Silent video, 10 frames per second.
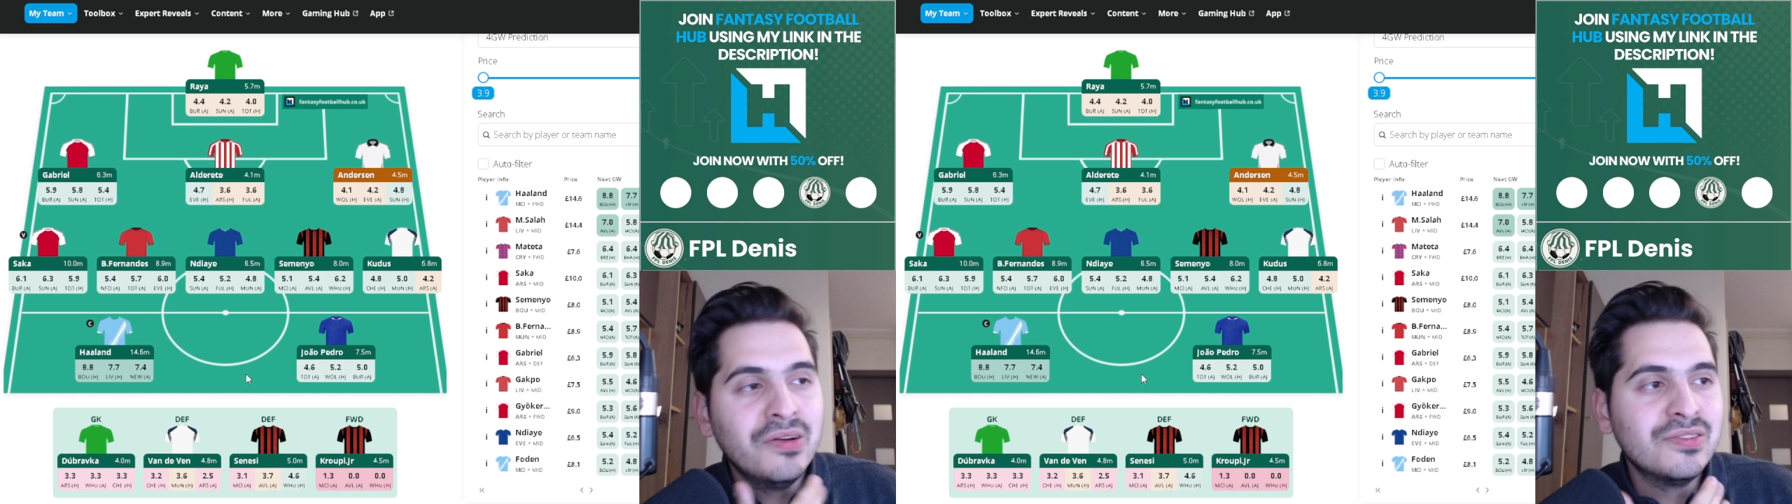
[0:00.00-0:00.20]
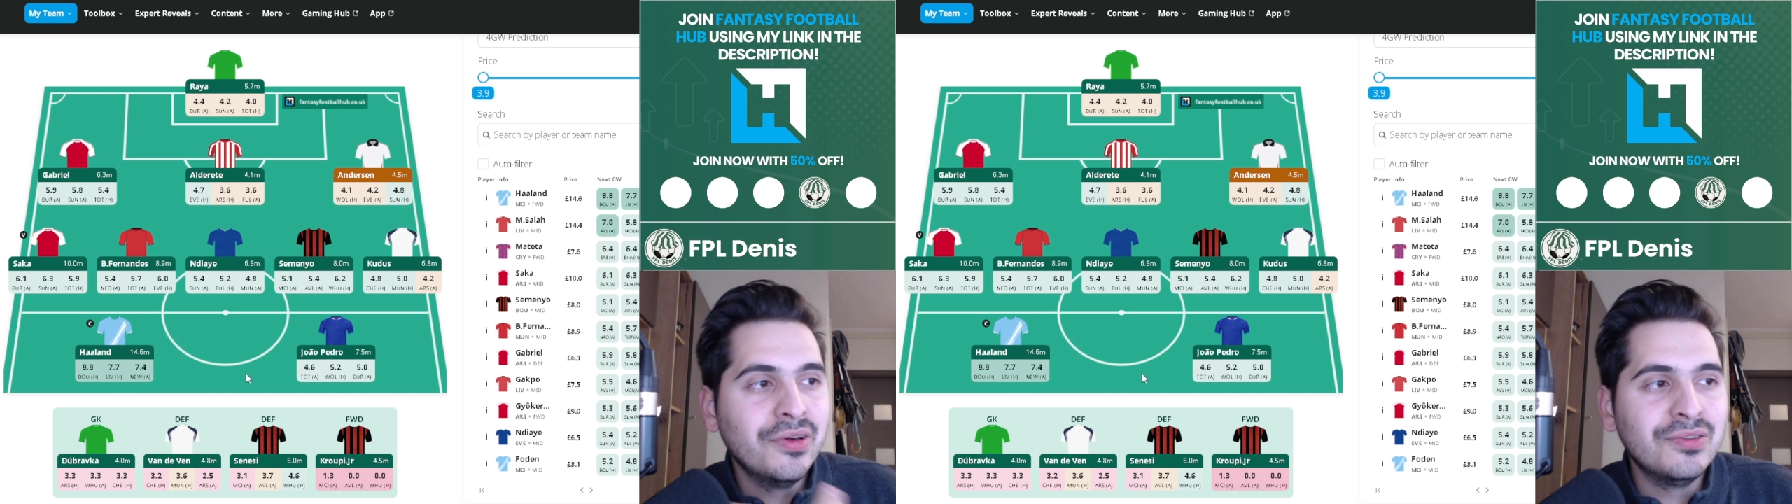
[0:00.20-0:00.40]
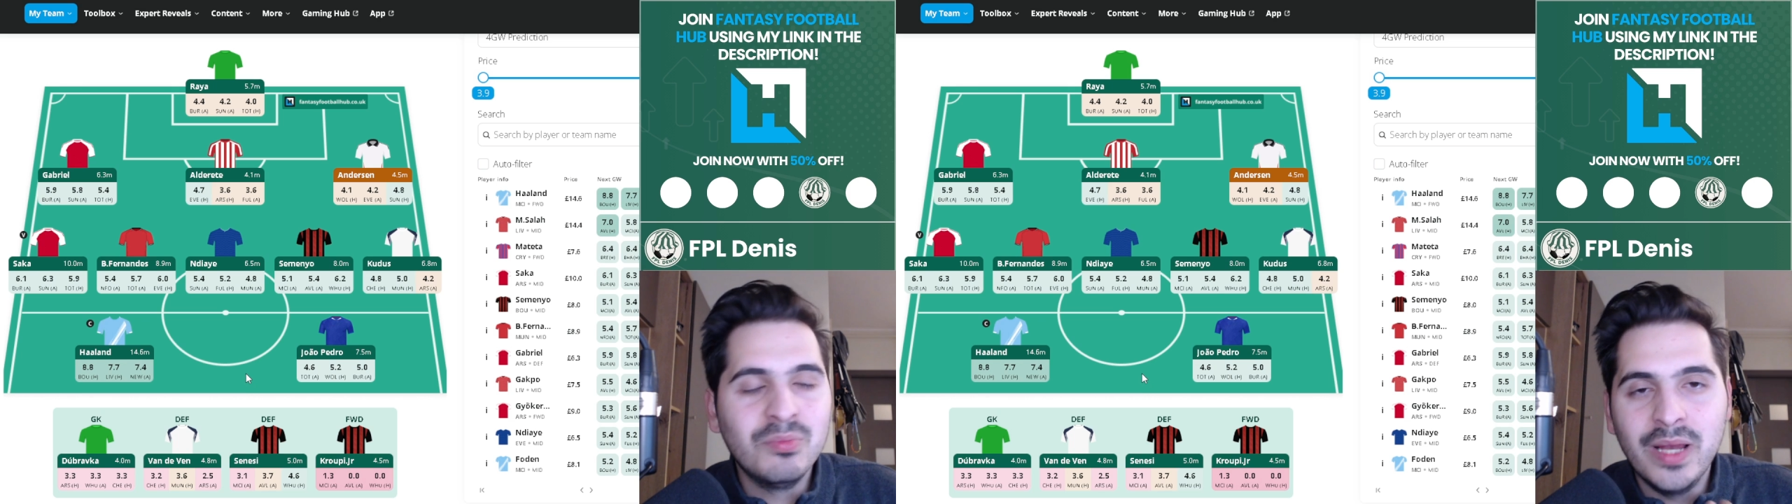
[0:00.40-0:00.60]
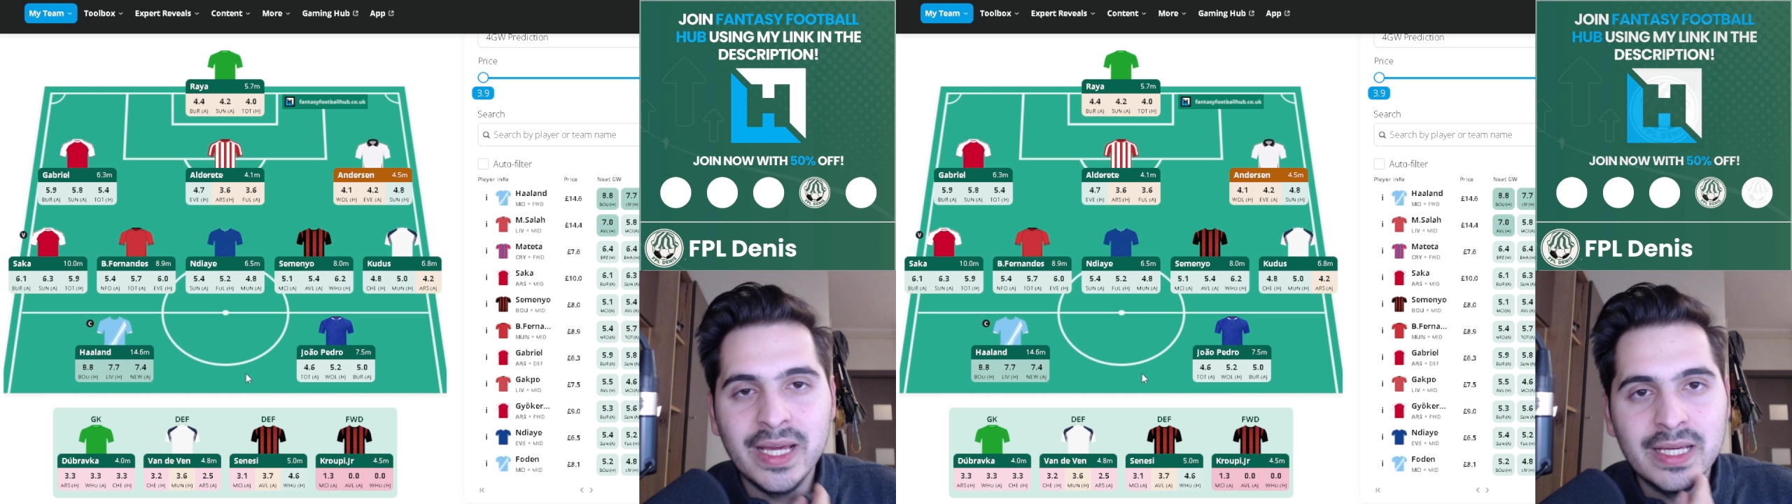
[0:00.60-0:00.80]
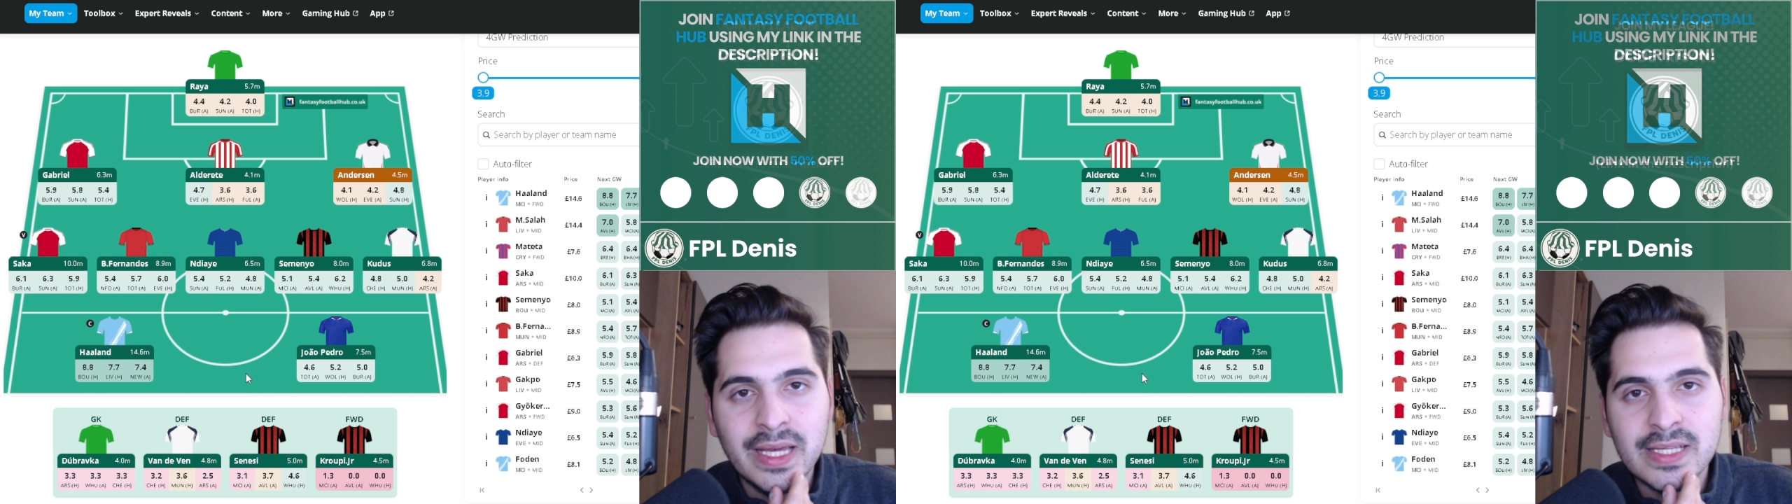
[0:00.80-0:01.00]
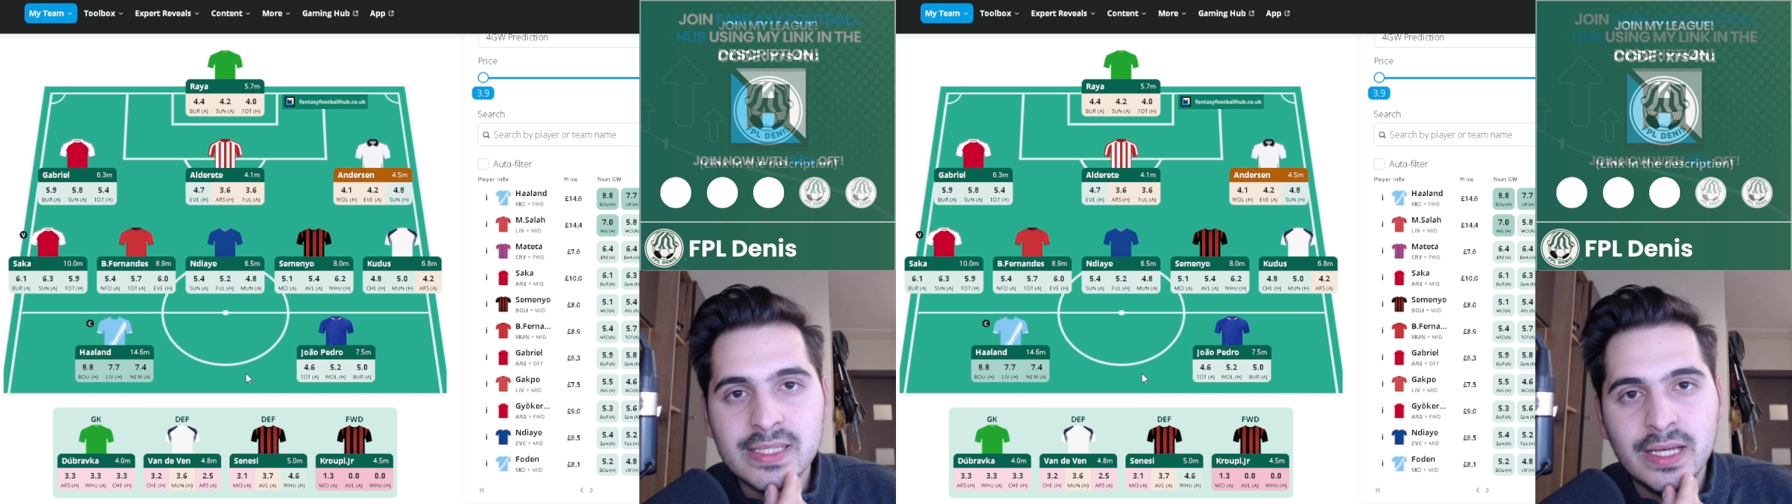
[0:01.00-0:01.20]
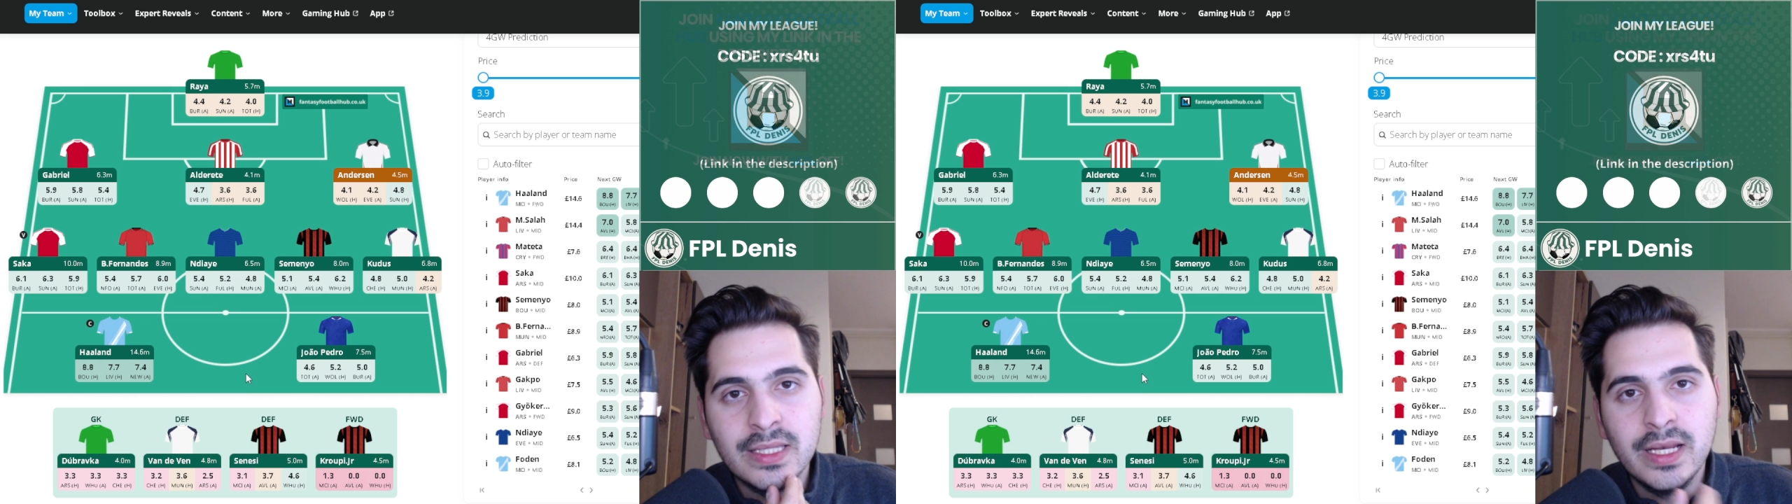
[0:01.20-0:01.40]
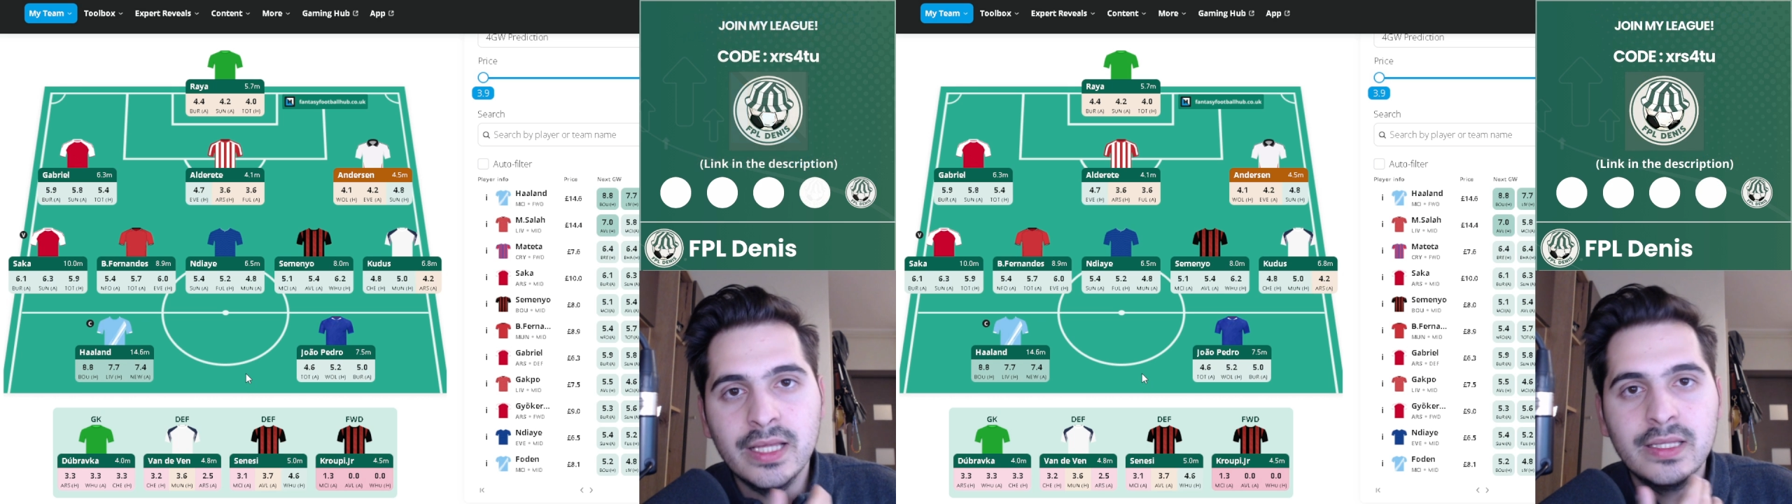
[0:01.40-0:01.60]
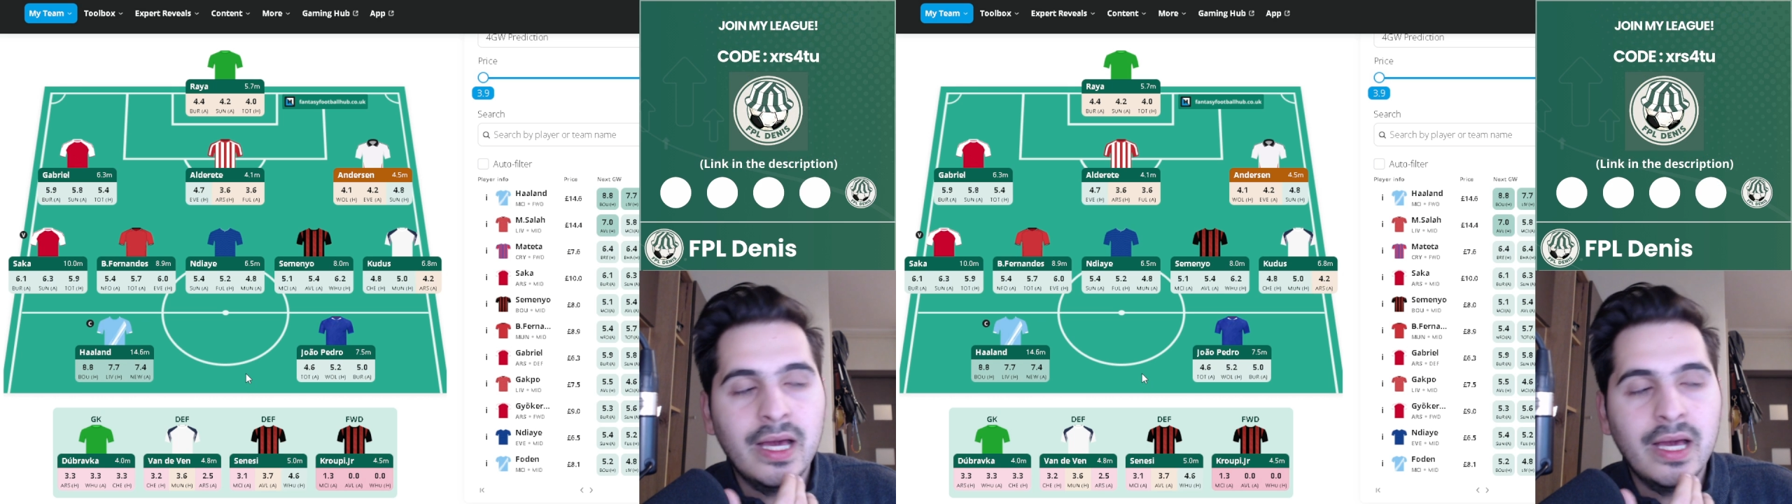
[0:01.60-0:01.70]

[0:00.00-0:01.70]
is going to blank against Sunderland,